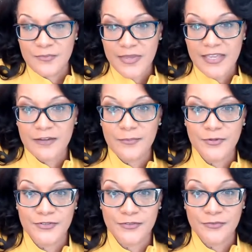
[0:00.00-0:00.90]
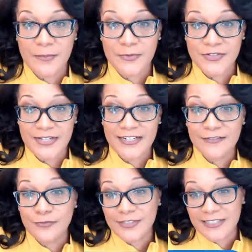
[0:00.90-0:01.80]
being a personal
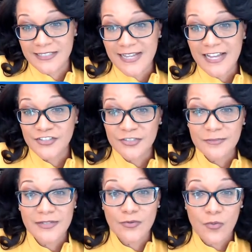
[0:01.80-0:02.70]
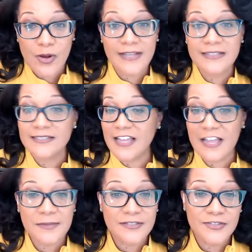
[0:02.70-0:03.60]
representative, which can actually be quite
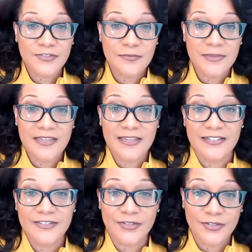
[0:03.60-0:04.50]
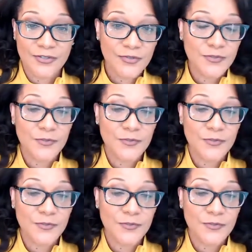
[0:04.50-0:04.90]
time consuming, and it's a huge